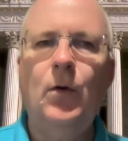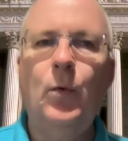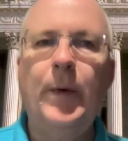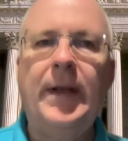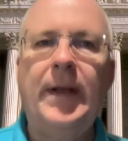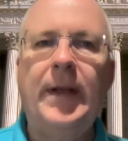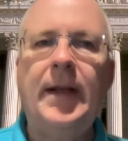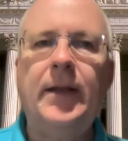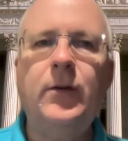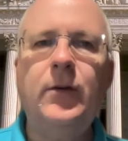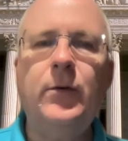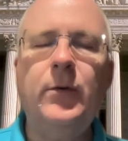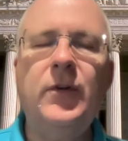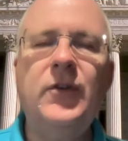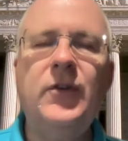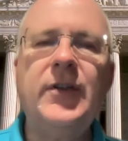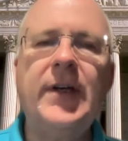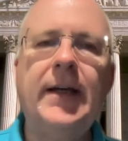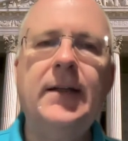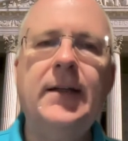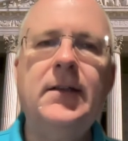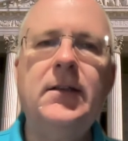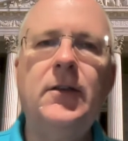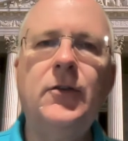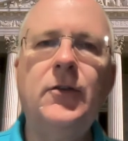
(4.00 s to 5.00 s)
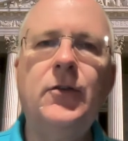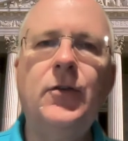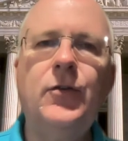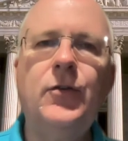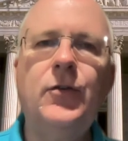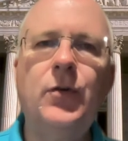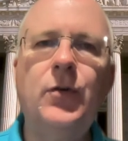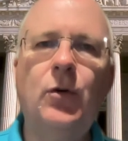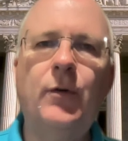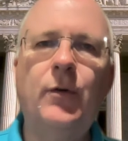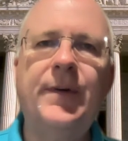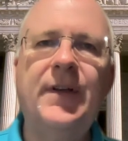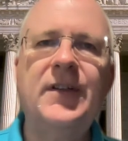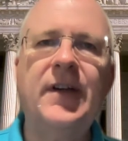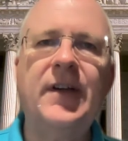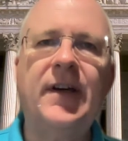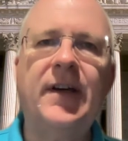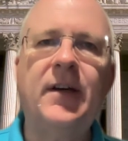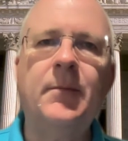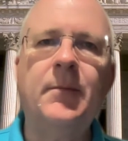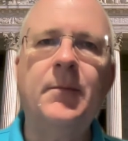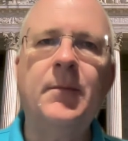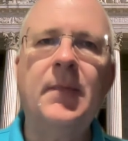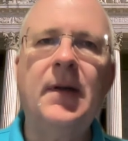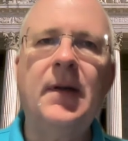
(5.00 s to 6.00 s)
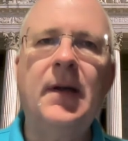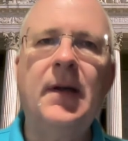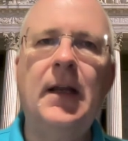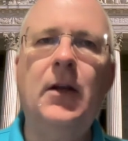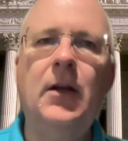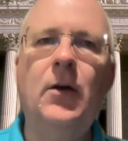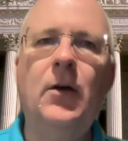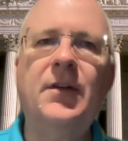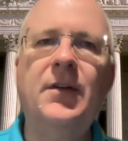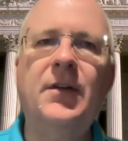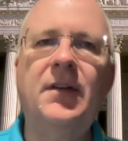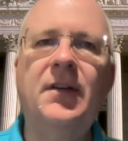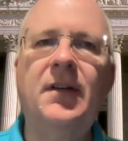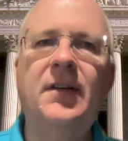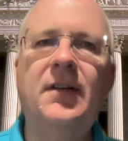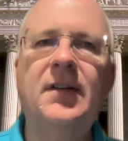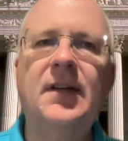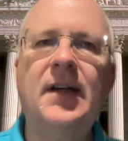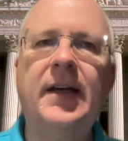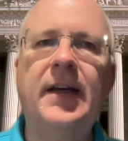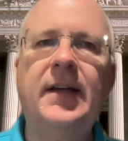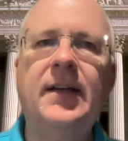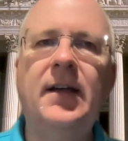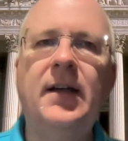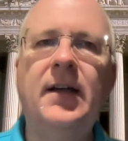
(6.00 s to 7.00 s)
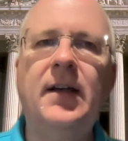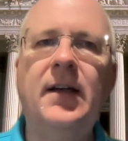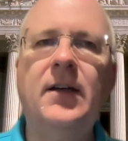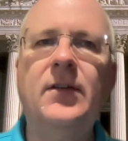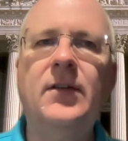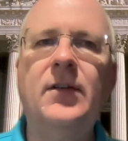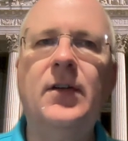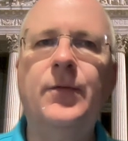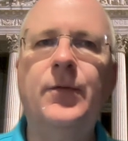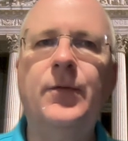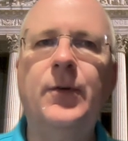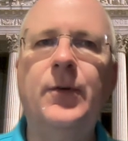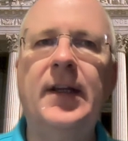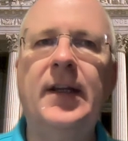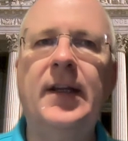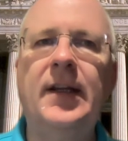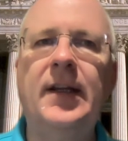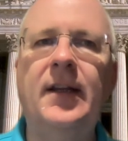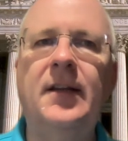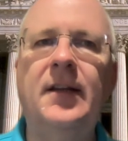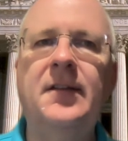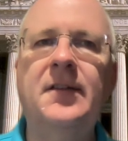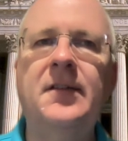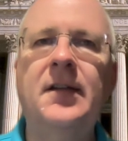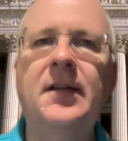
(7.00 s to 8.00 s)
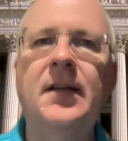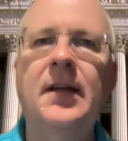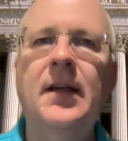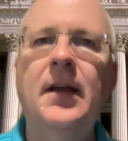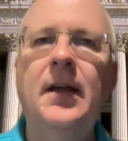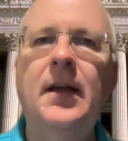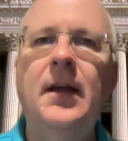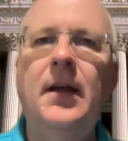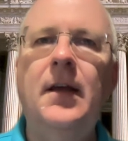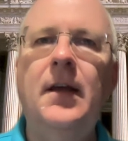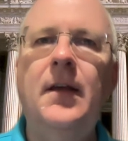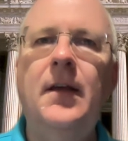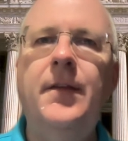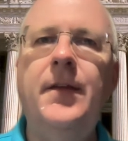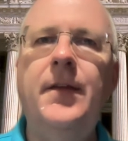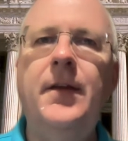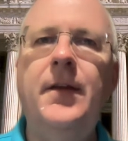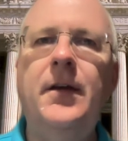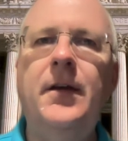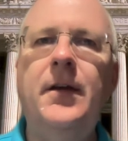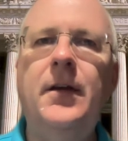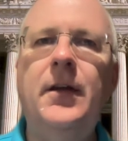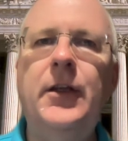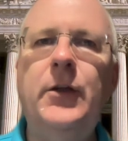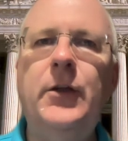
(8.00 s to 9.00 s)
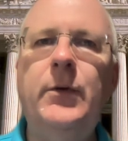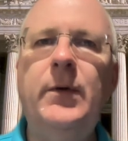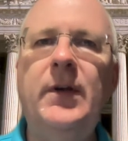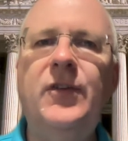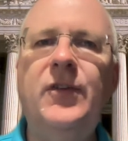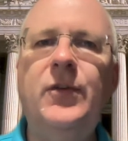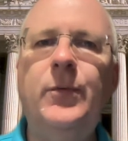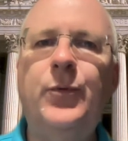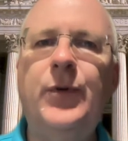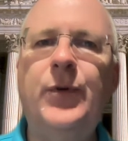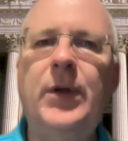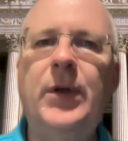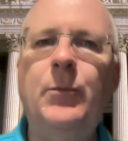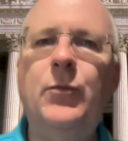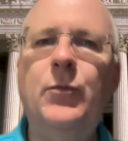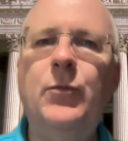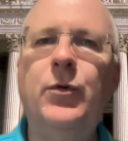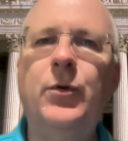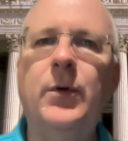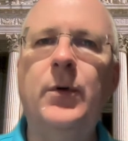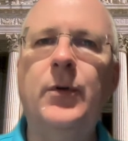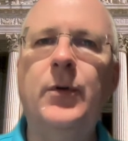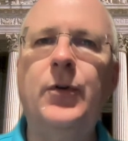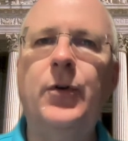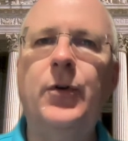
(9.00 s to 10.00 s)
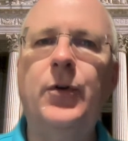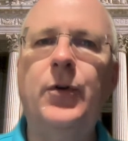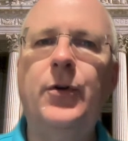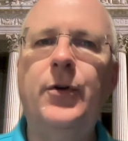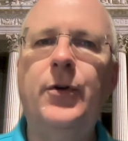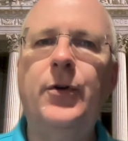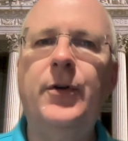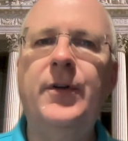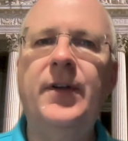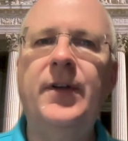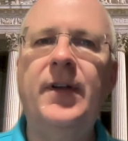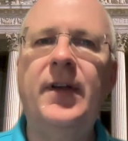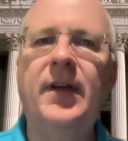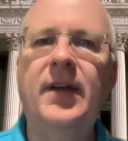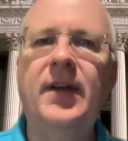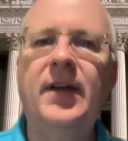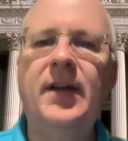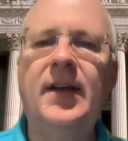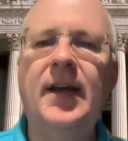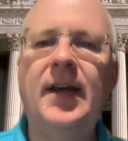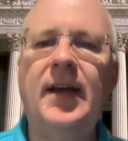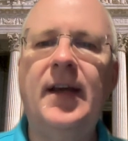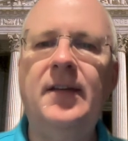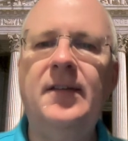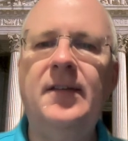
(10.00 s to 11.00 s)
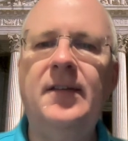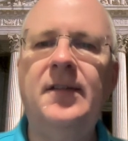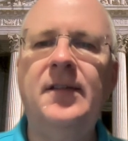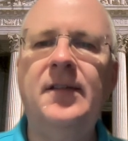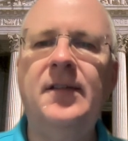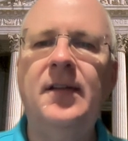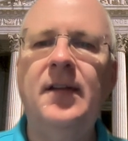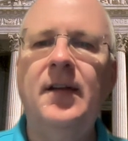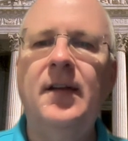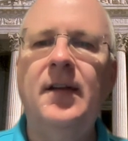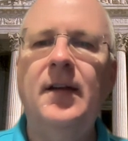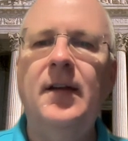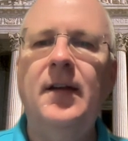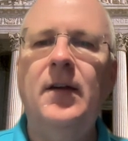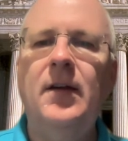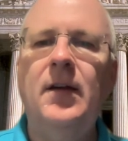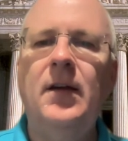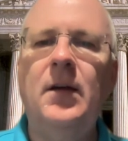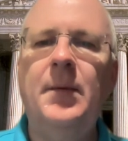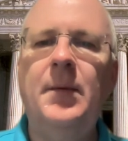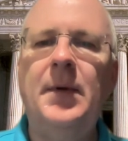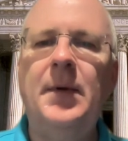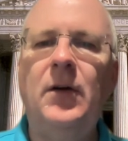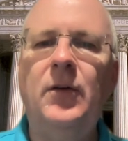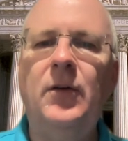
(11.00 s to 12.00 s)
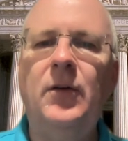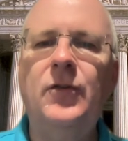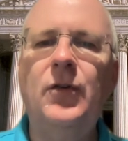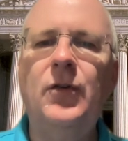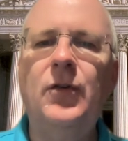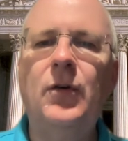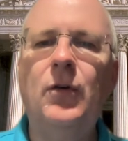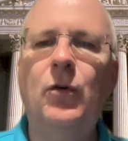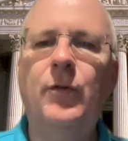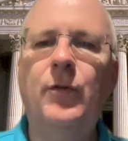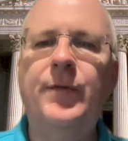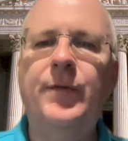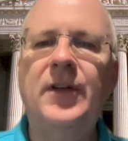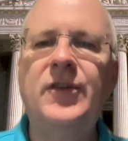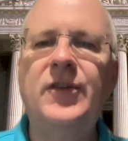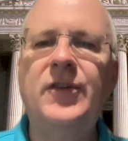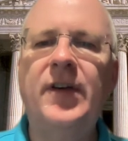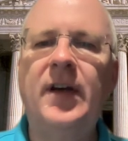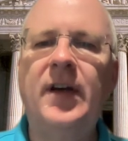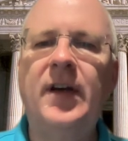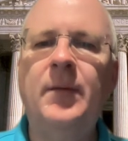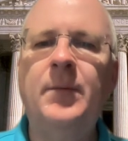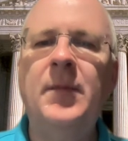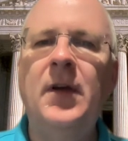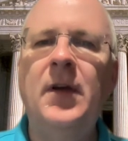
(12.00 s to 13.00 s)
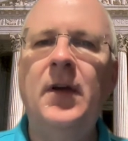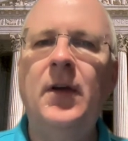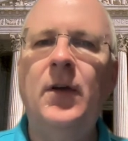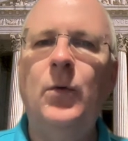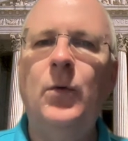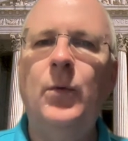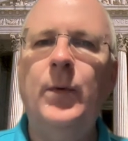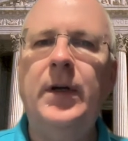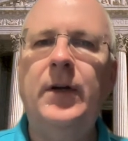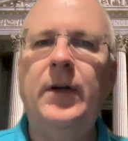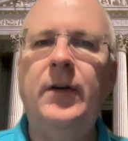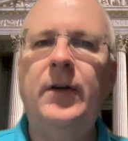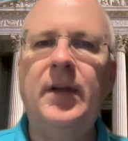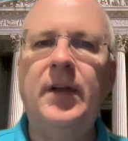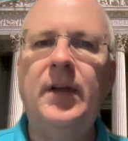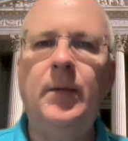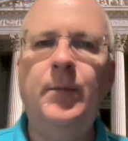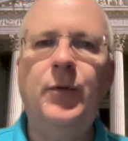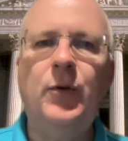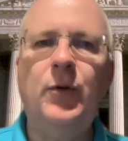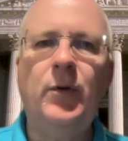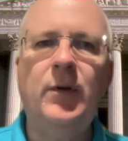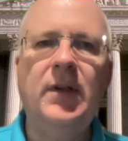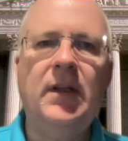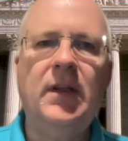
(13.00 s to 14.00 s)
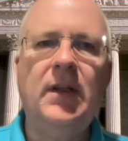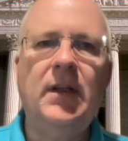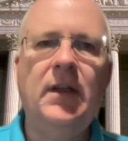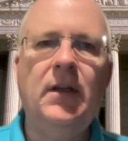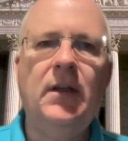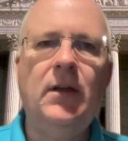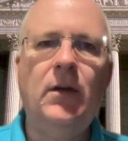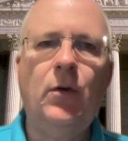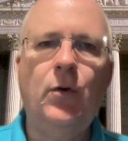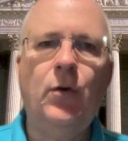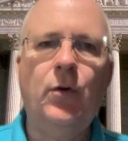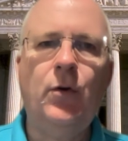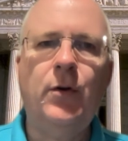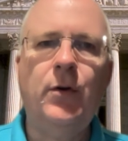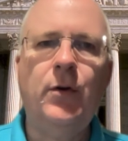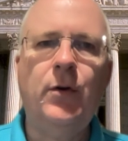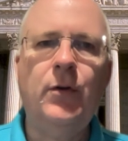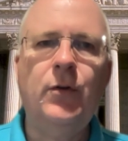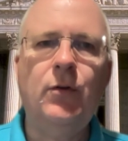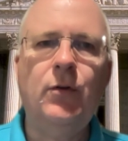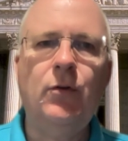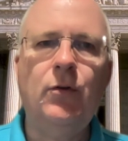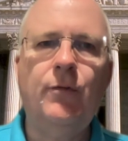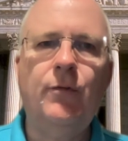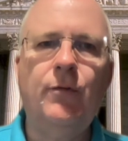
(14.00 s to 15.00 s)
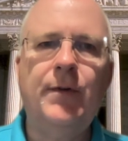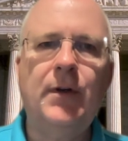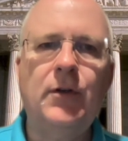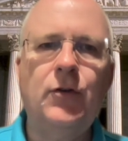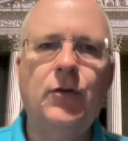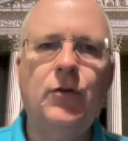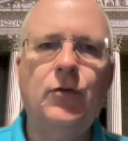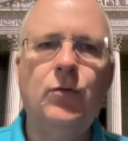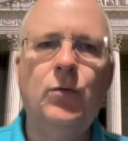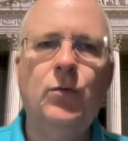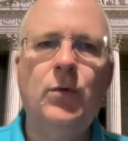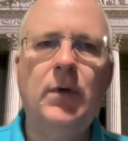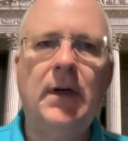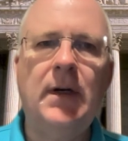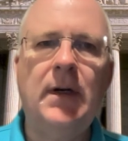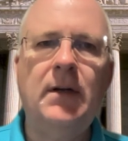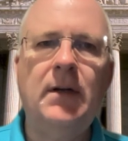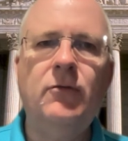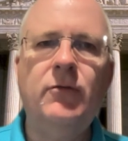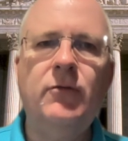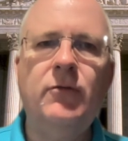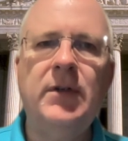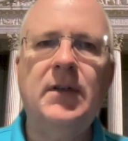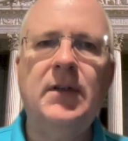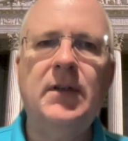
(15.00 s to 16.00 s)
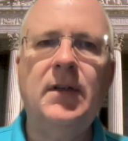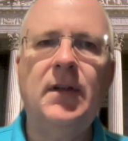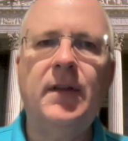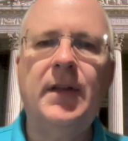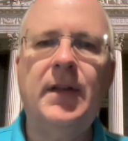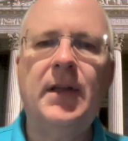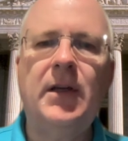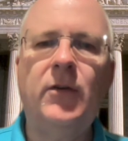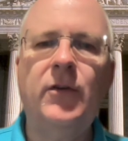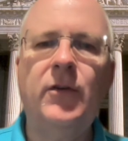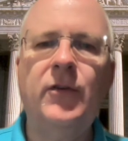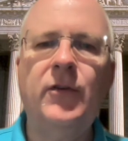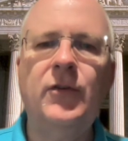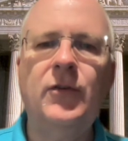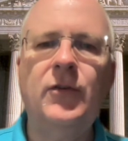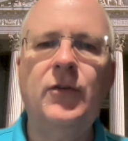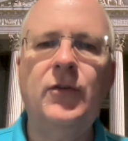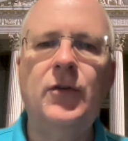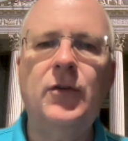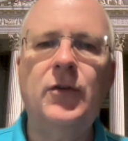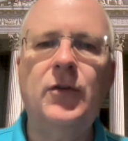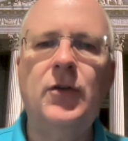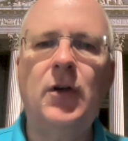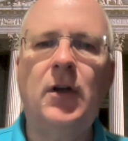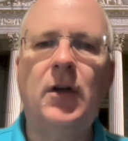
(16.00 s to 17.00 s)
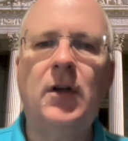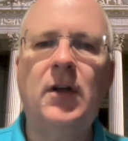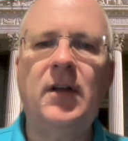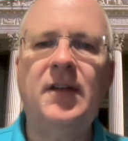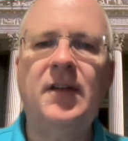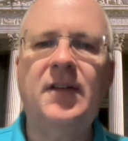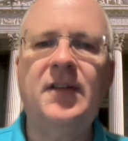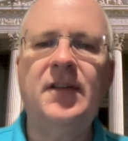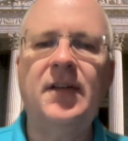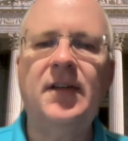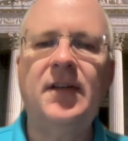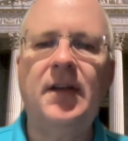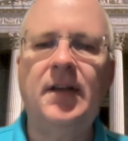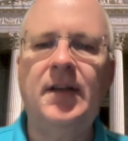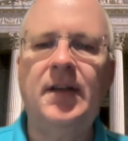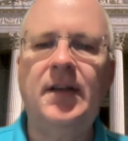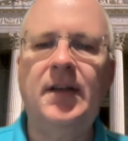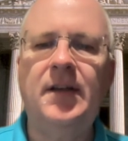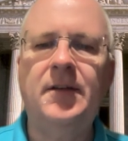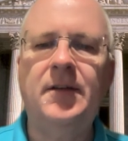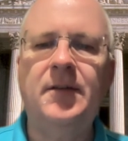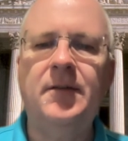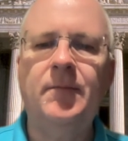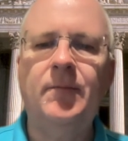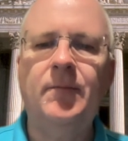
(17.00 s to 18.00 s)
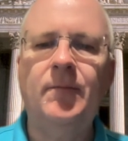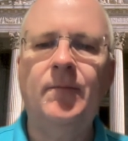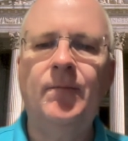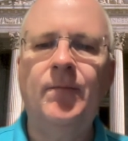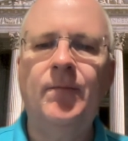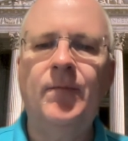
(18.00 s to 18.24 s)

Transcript: When are you entitled to overtime? Hello, this is Reinhard von Hennigs. The US Supreme Court heard a case about overtime where an employee earned over $200,000 a year.